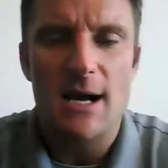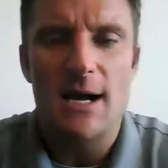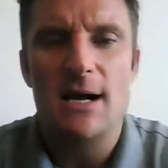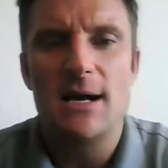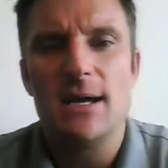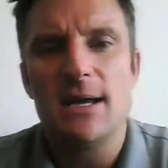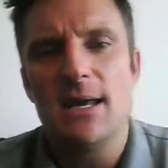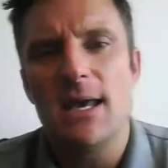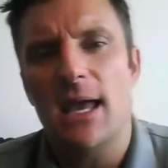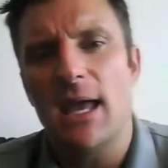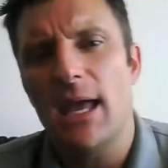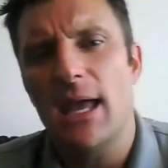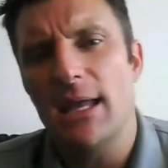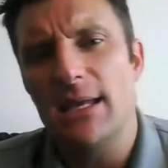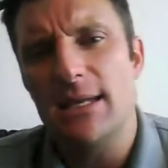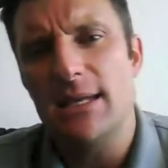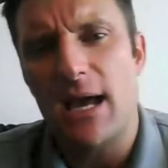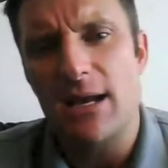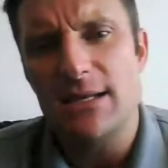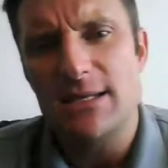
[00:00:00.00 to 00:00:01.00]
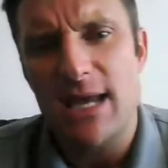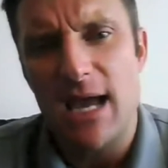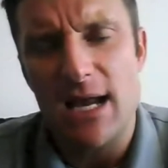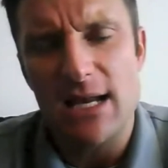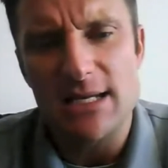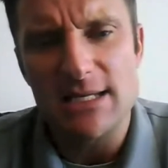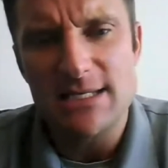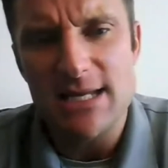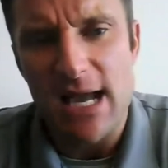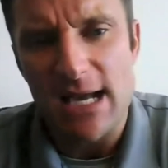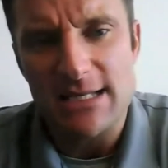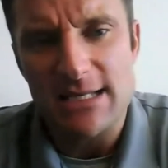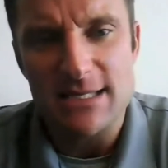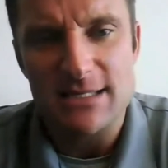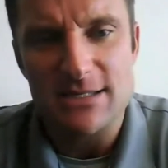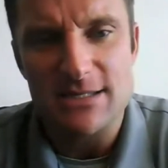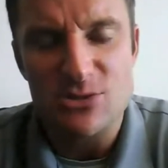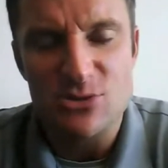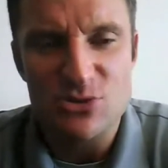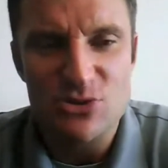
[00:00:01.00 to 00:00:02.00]
and down in
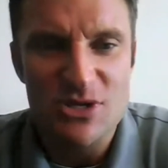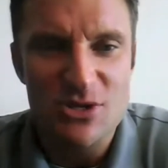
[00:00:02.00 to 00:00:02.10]
Texas